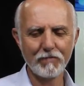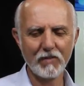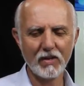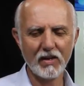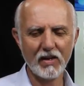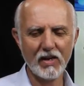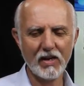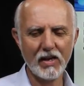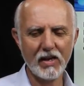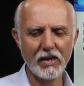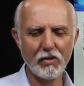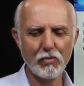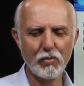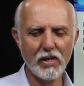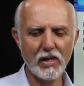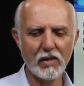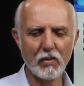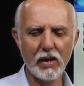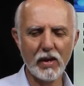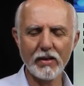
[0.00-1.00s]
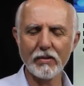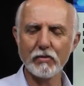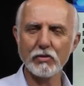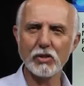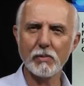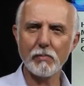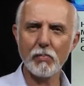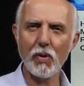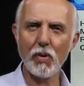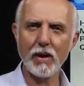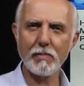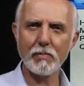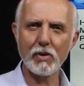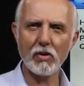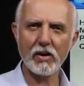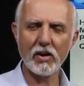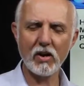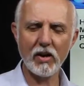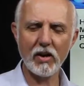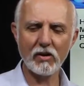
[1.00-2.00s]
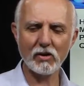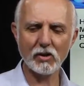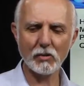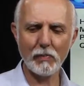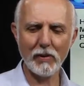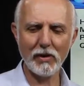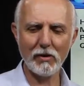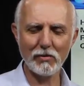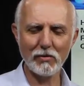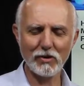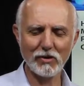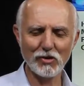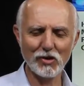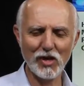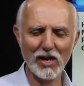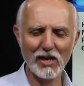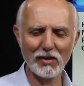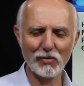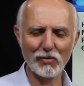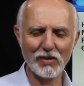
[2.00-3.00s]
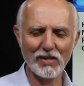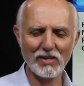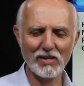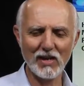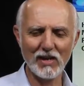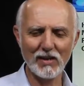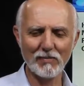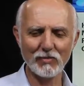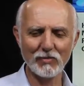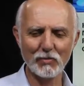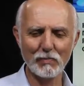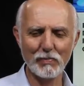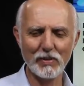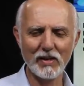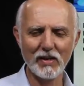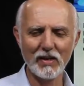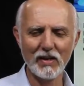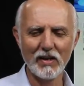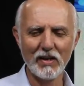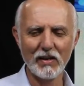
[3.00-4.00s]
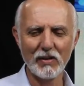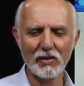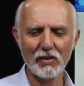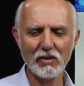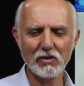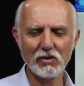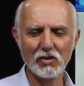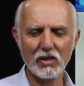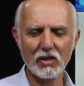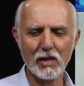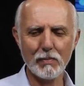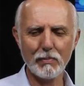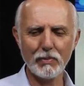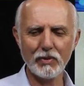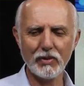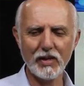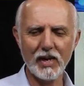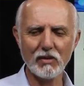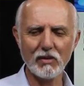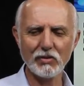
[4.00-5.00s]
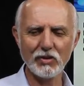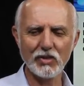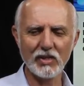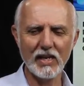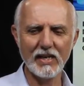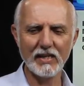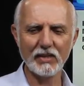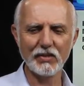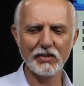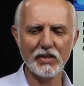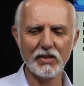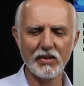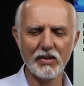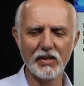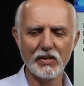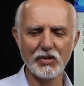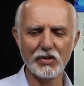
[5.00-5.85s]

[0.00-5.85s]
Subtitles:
I'd really rather it was a primary honor. It's better than jack 3 times, but there's a couple downsides in this.